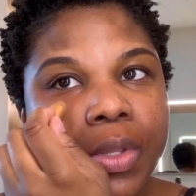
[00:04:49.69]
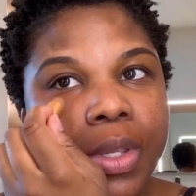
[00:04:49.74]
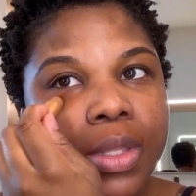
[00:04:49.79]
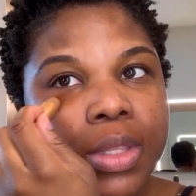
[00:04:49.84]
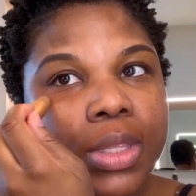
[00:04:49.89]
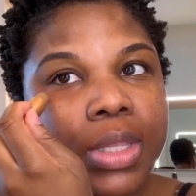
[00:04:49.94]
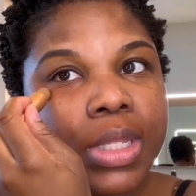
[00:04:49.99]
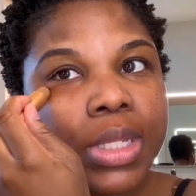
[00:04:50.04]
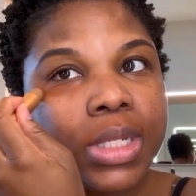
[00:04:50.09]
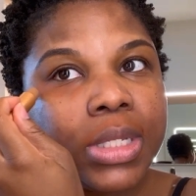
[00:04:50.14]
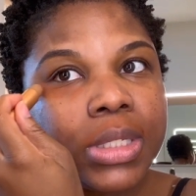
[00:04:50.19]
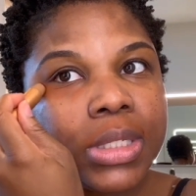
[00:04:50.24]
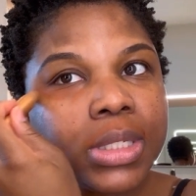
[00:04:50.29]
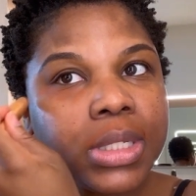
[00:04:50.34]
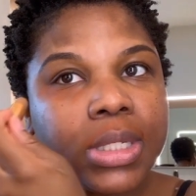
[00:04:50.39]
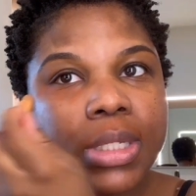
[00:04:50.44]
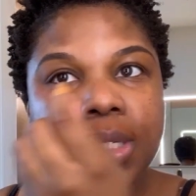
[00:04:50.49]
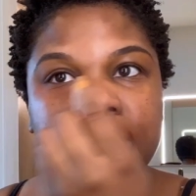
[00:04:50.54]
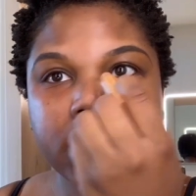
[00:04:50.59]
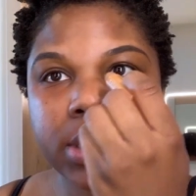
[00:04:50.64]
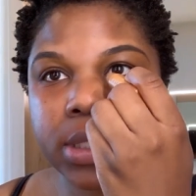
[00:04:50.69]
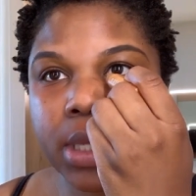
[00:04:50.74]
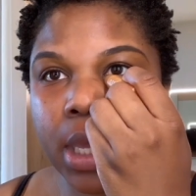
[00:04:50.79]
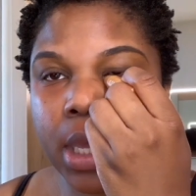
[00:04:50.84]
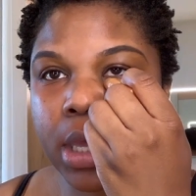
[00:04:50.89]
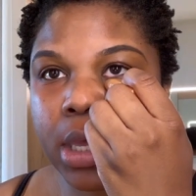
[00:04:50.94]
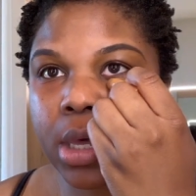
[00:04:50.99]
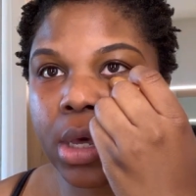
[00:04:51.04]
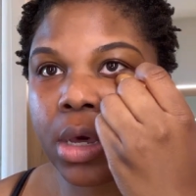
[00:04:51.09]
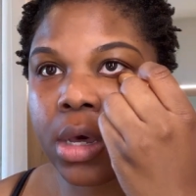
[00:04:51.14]
This is
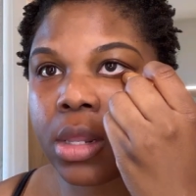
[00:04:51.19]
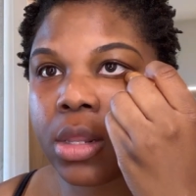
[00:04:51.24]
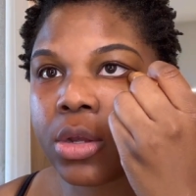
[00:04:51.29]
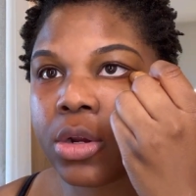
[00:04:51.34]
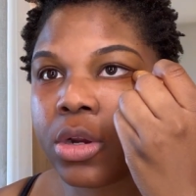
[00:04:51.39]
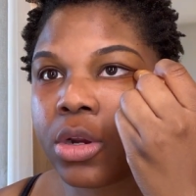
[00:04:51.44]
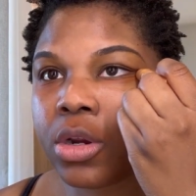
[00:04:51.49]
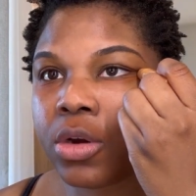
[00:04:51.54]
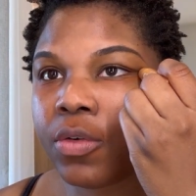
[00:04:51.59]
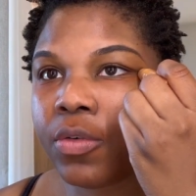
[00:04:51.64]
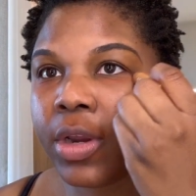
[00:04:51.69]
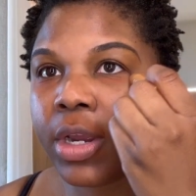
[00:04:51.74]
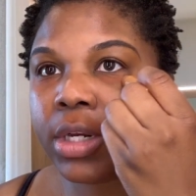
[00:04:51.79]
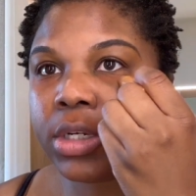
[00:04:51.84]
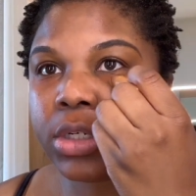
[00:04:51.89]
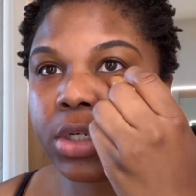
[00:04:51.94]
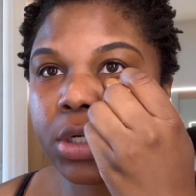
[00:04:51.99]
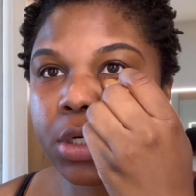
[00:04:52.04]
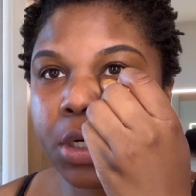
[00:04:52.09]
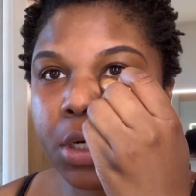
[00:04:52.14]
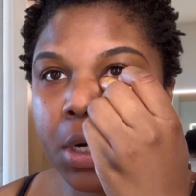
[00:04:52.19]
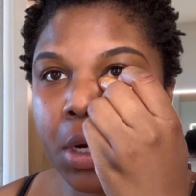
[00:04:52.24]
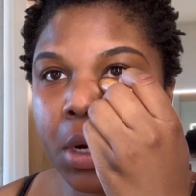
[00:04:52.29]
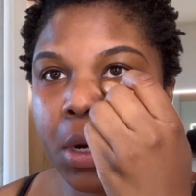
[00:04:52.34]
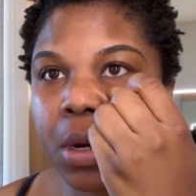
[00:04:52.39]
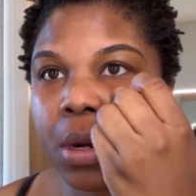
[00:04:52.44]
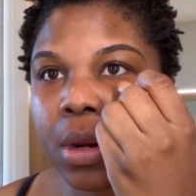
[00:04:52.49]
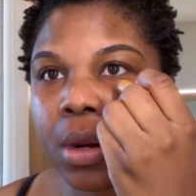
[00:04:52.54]
a color corrector.